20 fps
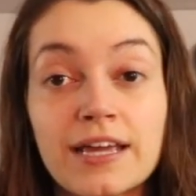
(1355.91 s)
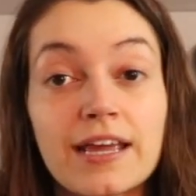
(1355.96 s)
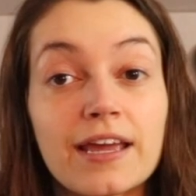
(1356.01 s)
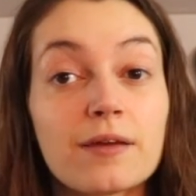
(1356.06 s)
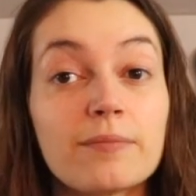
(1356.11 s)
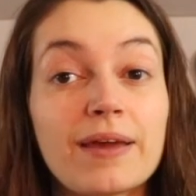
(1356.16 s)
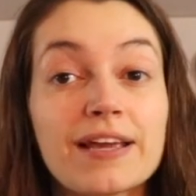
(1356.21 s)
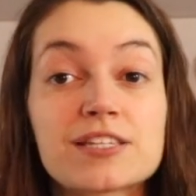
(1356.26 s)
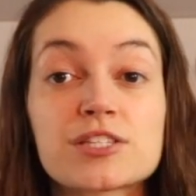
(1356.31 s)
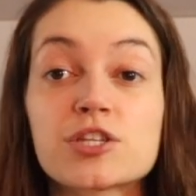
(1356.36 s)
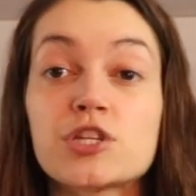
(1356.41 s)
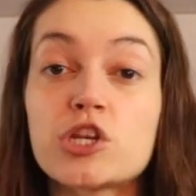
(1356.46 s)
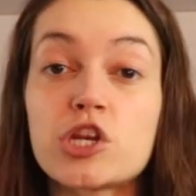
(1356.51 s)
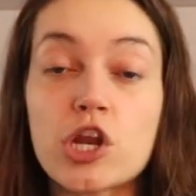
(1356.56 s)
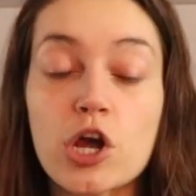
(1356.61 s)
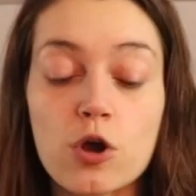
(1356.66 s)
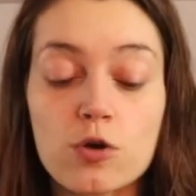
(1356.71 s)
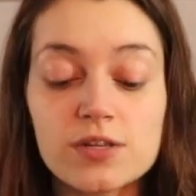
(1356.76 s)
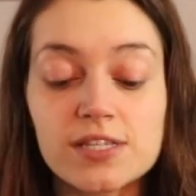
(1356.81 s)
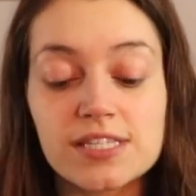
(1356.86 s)
It makes
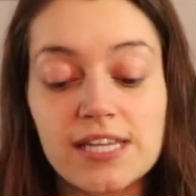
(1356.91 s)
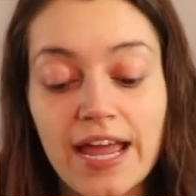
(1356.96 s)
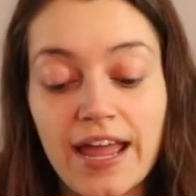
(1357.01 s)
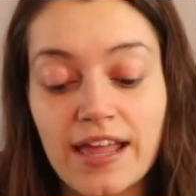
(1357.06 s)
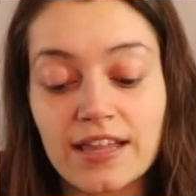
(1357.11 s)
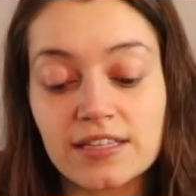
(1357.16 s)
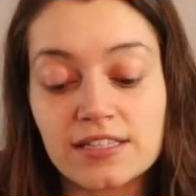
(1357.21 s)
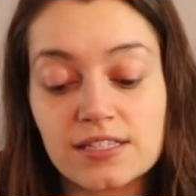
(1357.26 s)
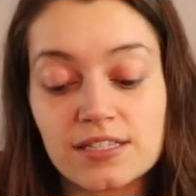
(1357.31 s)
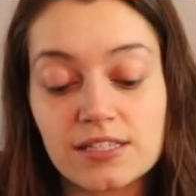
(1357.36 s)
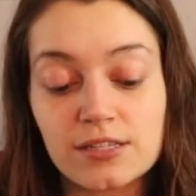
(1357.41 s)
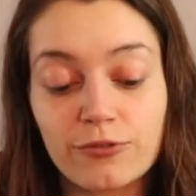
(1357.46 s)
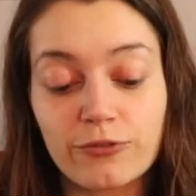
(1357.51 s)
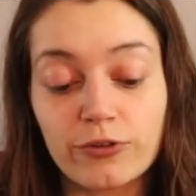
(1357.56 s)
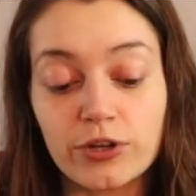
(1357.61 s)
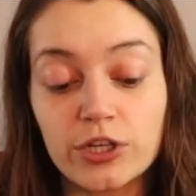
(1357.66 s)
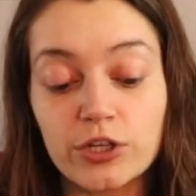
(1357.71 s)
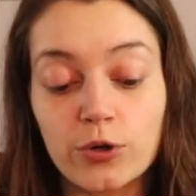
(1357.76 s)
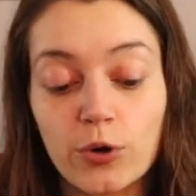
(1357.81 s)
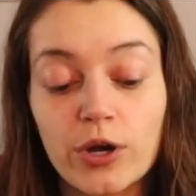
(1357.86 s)
no sense
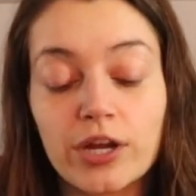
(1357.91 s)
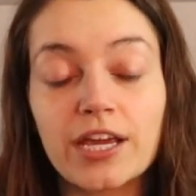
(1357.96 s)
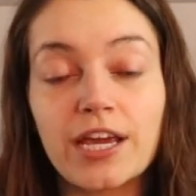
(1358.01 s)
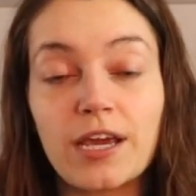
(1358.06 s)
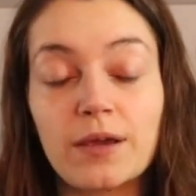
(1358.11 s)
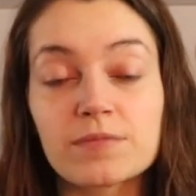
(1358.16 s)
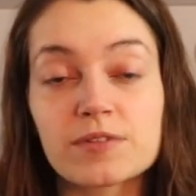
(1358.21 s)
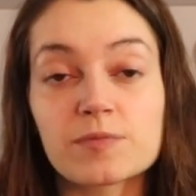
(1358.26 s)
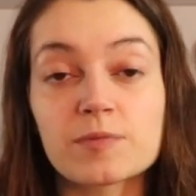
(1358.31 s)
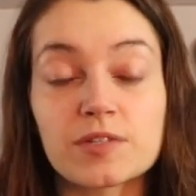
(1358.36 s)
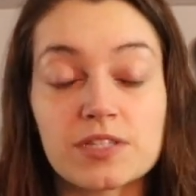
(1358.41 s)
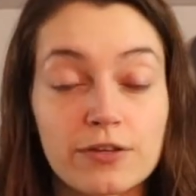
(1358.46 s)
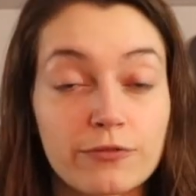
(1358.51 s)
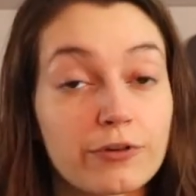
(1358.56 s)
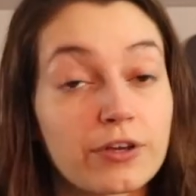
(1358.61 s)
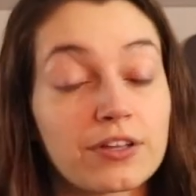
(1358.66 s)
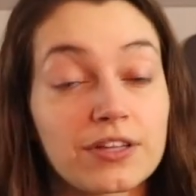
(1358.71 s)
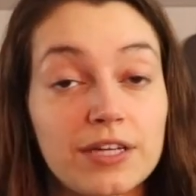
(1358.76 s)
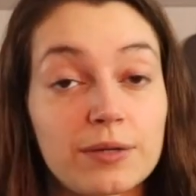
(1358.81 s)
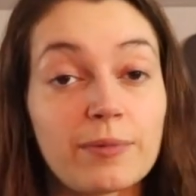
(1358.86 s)
for your game
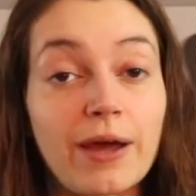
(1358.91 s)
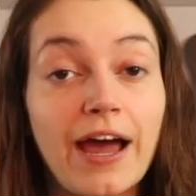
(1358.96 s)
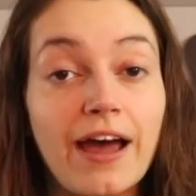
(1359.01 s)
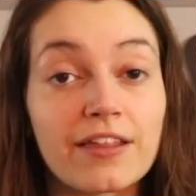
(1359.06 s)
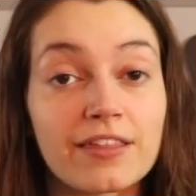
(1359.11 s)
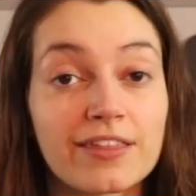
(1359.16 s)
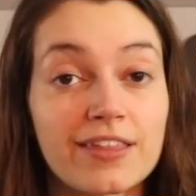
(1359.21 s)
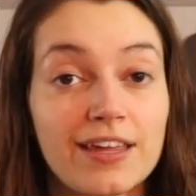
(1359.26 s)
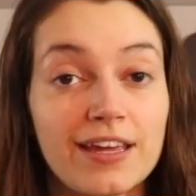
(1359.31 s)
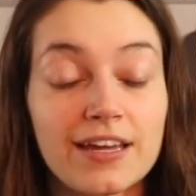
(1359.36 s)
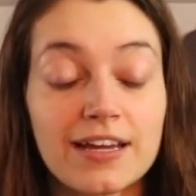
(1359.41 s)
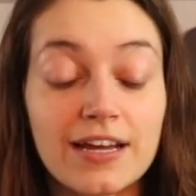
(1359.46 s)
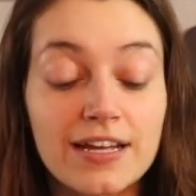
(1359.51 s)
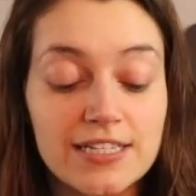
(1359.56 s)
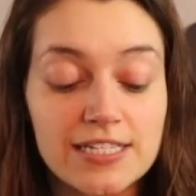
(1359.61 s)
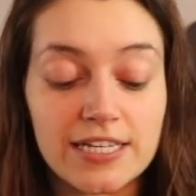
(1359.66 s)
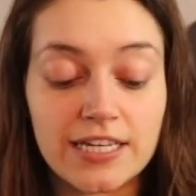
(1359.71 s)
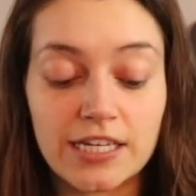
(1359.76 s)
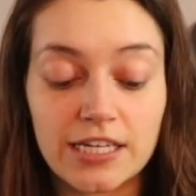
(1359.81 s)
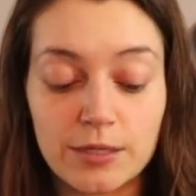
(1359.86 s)
specifically, Beth,
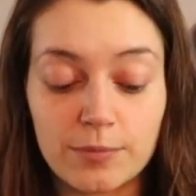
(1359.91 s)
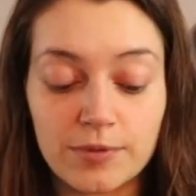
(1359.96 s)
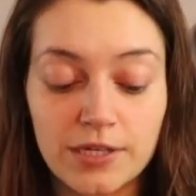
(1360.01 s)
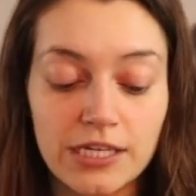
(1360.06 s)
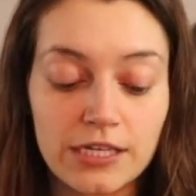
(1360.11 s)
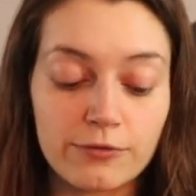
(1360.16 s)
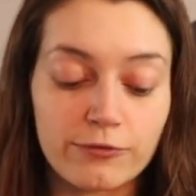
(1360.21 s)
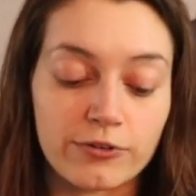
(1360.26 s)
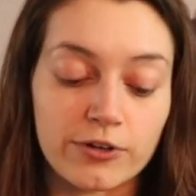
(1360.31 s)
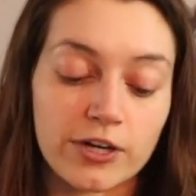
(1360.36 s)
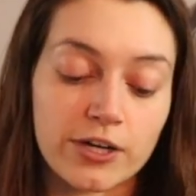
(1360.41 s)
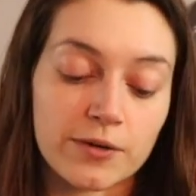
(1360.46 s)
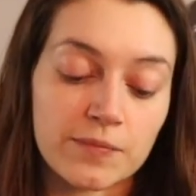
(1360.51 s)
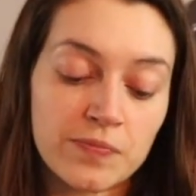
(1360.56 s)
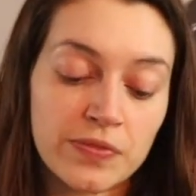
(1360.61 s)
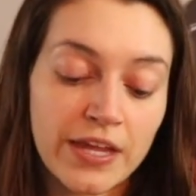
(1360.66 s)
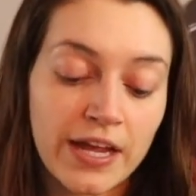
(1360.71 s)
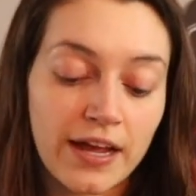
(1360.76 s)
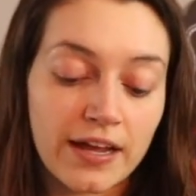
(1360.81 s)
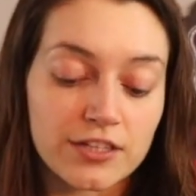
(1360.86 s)
to keep Kiefer.
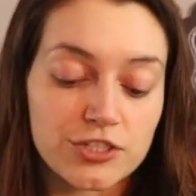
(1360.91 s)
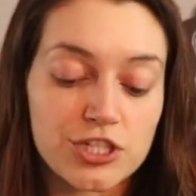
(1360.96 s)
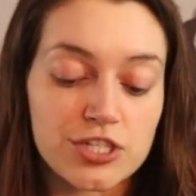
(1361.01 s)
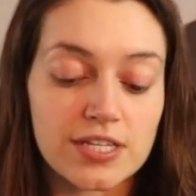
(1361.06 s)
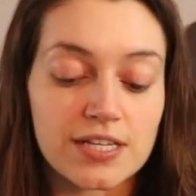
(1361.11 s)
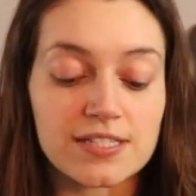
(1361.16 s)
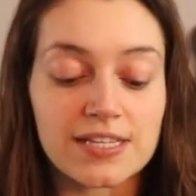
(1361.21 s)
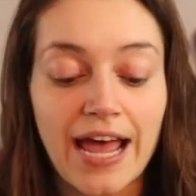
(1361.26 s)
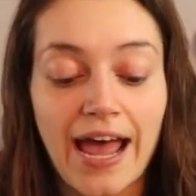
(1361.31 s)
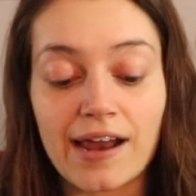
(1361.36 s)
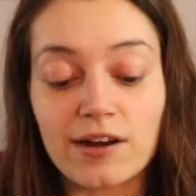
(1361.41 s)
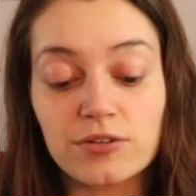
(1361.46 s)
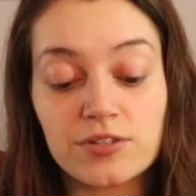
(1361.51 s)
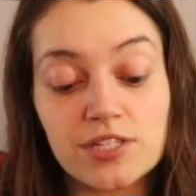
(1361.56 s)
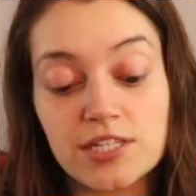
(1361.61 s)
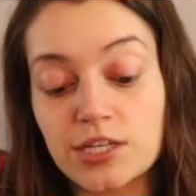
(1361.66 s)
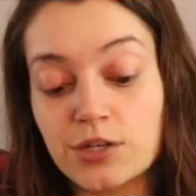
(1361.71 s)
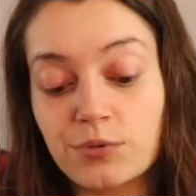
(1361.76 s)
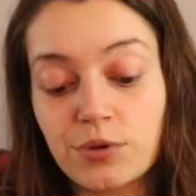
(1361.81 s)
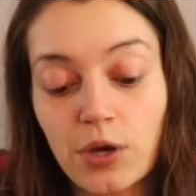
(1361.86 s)
She says, I don't
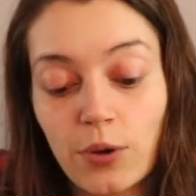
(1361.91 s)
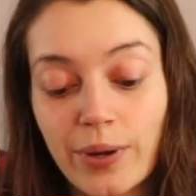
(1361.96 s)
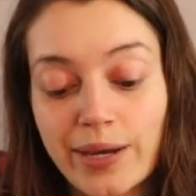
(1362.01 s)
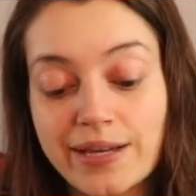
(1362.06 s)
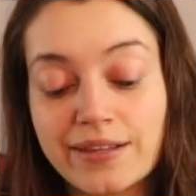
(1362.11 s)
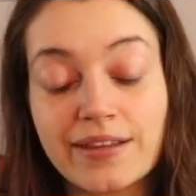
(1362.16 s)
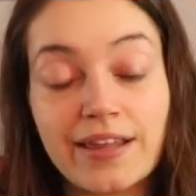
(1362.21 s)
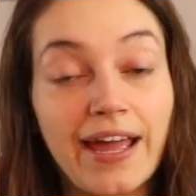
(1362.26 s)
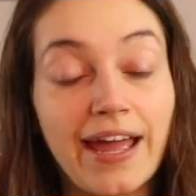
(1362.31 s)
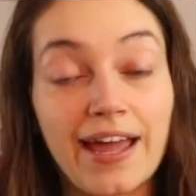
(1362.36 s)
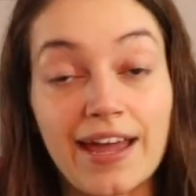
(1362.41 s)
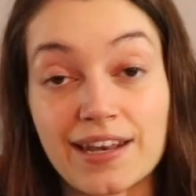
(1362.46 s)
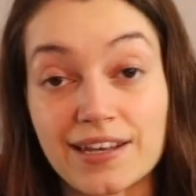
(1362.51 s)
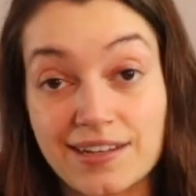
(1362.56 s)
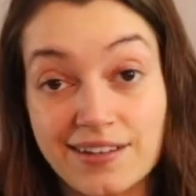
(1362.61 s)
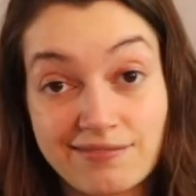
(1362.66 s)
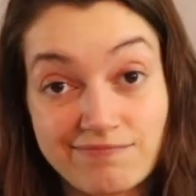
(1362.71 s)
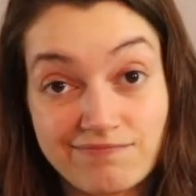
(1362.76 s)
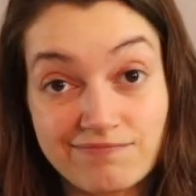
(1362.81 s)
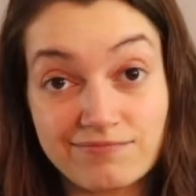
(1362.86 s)
see you going in the
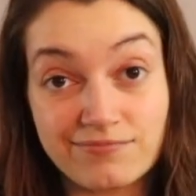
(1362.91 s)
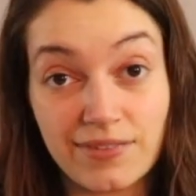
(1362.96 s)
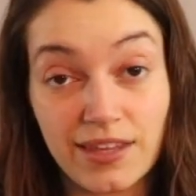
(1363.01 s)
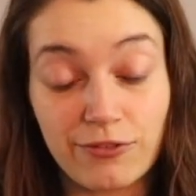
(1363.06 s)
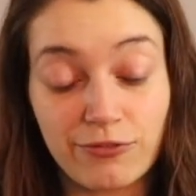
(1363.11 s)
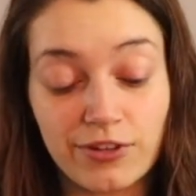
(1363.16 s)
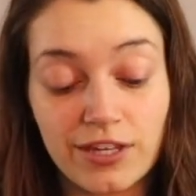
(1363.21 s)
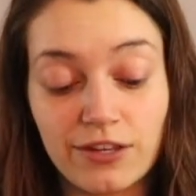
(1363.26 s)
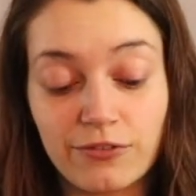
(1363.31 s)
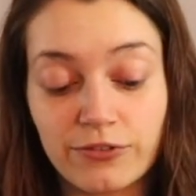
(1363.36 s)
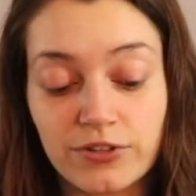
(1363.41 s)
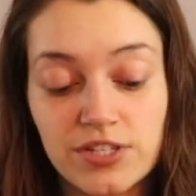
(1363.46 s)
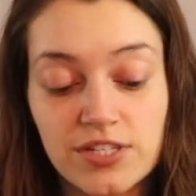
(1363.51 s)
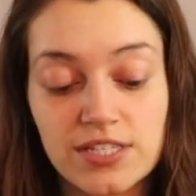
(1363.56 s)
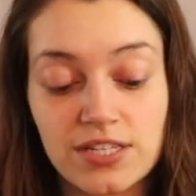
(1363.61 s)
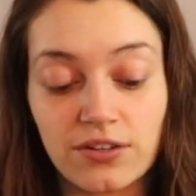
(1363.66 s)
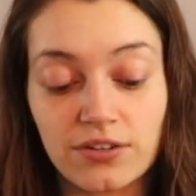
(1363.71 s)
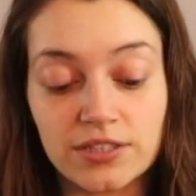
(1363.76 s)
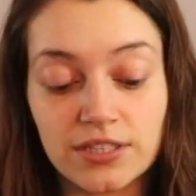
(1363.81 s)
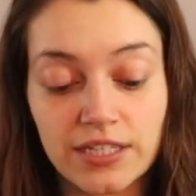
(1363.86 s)
end if Kiefer's
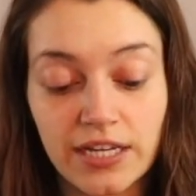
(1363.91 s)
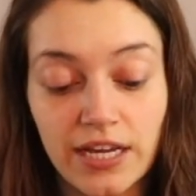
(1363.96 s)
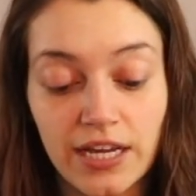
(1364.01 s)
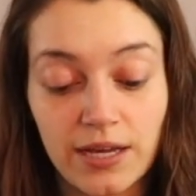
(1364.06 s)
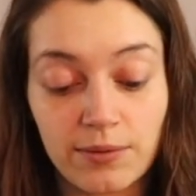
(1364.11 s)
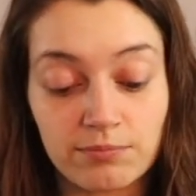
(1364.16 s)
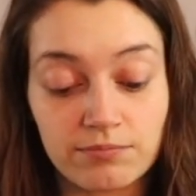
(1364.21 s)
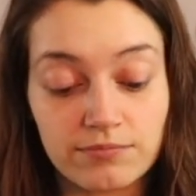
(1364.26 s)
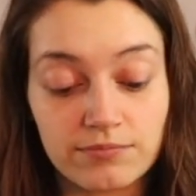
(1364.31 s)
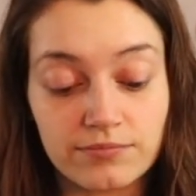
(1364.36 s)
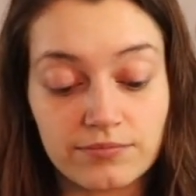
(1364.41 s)
still in the game.